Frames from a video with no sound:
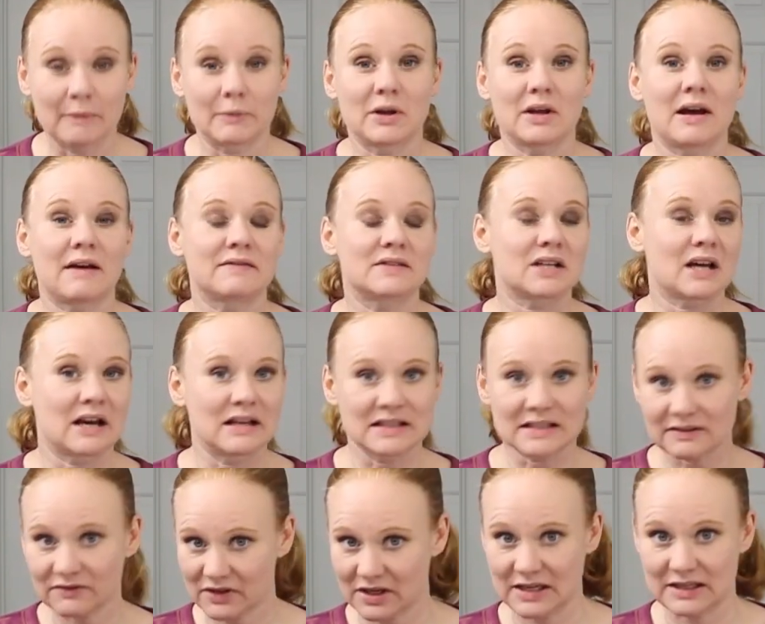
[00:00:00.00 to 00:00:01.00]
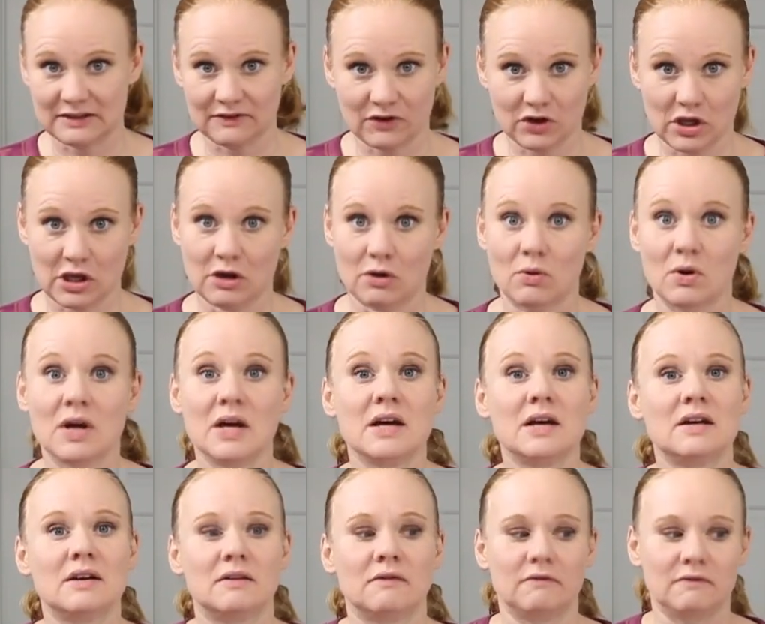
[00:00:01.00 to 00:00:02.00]
I'm gonna have tons of links for you
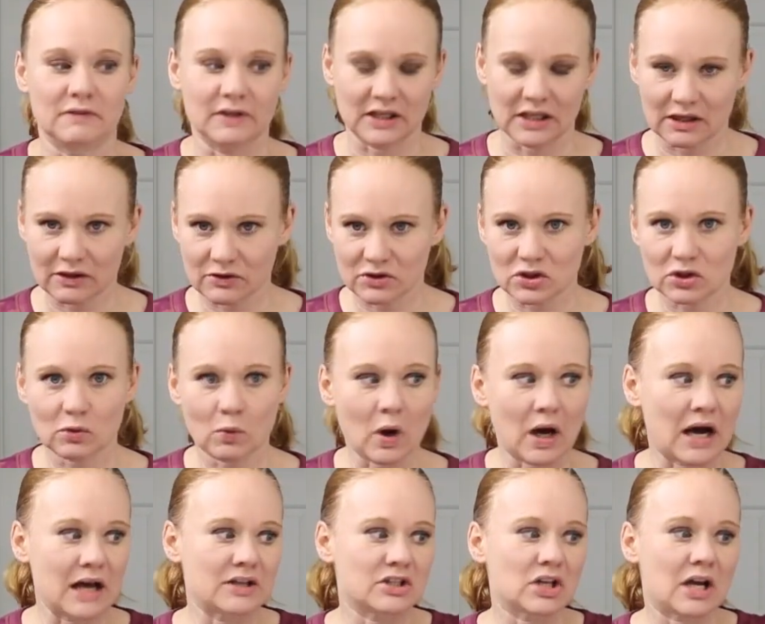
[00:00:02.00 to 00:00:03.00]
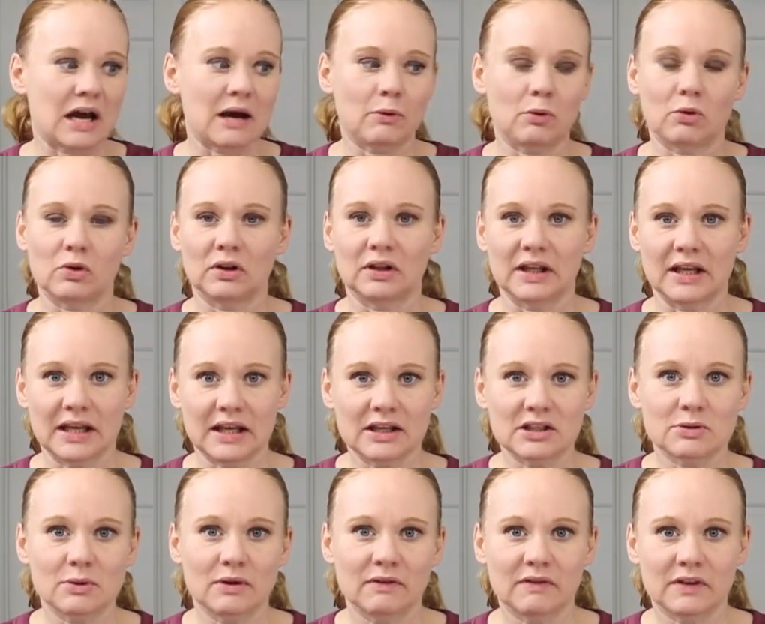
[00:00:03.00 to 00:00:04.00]
videos to watch. I will link
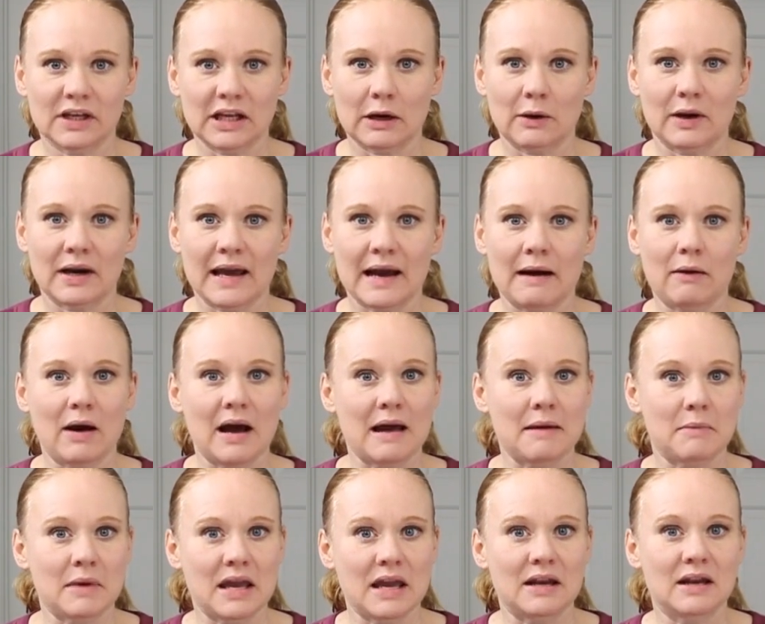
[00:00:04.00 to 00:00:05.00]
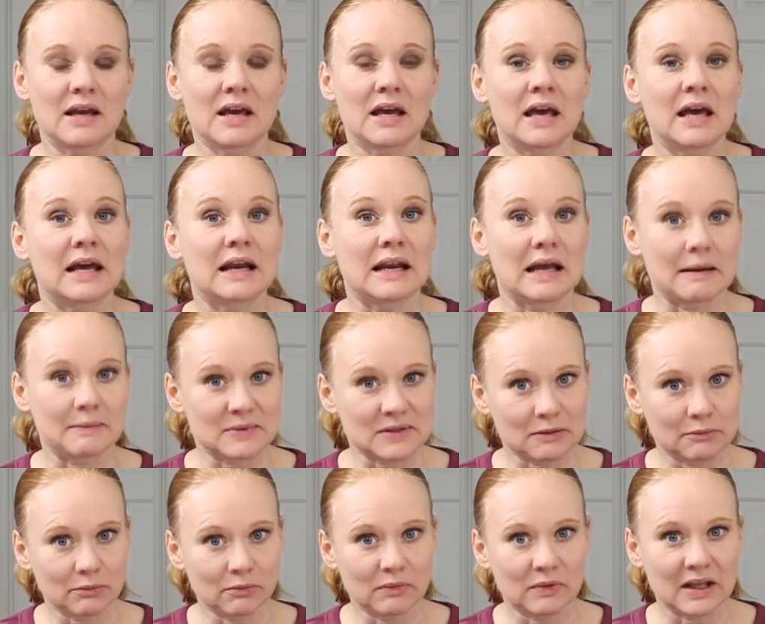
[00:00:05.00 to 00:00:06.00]
to a video on how I made an
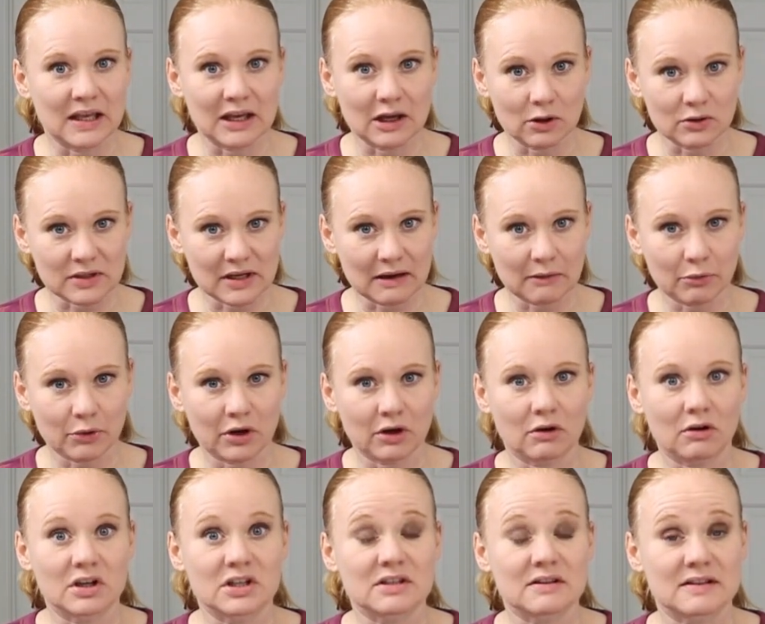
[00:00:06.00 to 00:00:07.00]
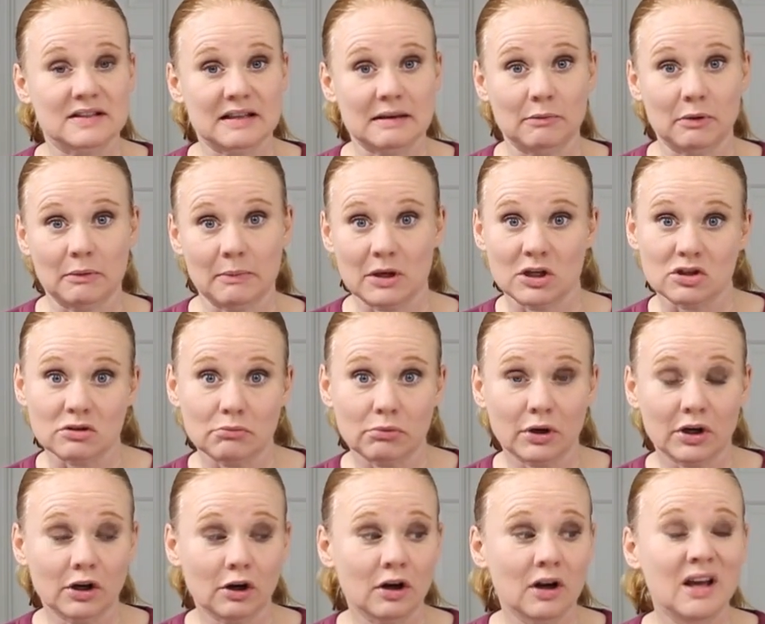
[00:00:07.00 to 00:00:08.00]
Epson EcoTank printer into a sublimation
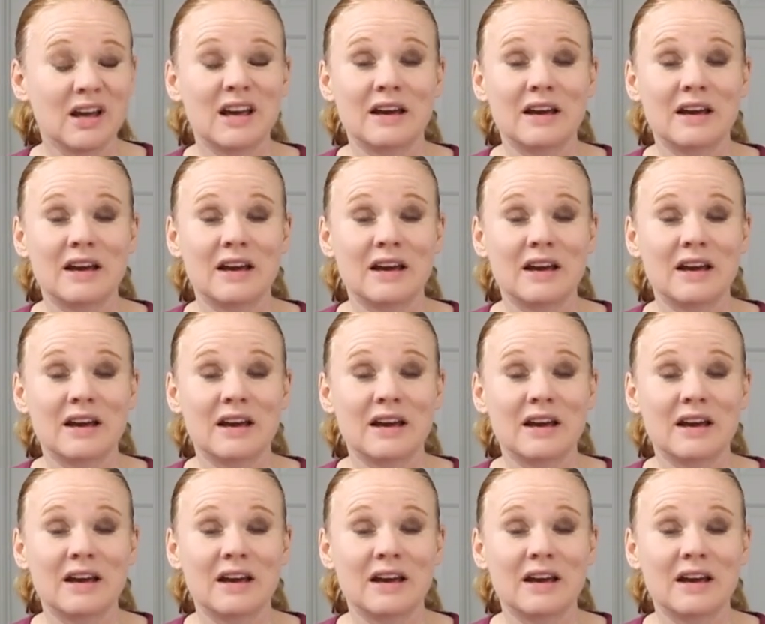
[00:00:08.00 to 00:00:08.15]
printer.